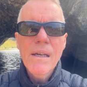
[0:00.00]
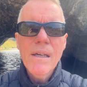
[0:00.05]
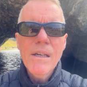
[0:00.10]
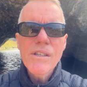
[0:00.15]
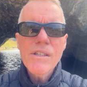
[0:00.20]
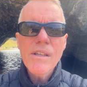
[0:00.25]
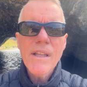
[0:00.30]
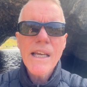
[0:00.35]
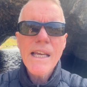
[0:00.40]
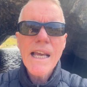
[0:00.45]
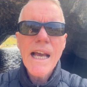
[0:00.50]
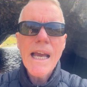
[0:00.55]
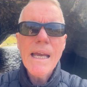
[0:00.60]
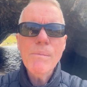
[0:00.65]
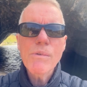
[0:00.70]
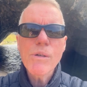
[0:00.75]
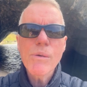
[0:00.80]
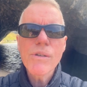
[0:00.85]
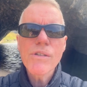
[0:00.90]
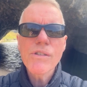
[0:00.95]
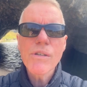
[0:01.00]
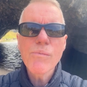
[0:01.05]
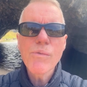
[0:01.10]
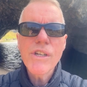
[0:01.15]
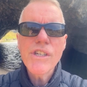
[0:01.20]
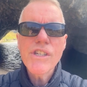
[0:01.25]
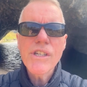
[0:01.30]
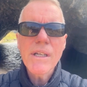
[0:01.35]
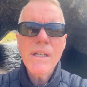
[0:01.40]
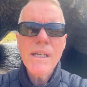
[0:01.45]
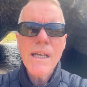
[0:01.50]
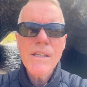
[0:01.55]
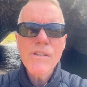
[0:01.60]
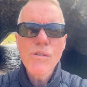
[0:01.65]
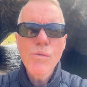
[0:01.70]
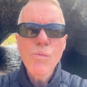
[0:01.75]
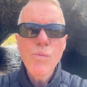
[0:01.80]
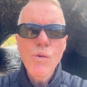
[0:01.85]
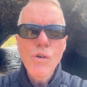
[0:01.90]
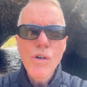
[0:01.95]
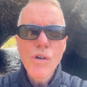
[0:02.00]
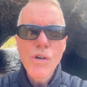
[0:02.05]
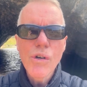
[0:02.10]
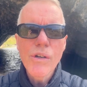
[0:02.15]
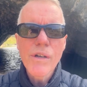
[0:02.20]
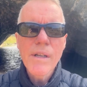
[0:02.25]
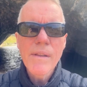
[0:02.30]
So they came to us originally as a word,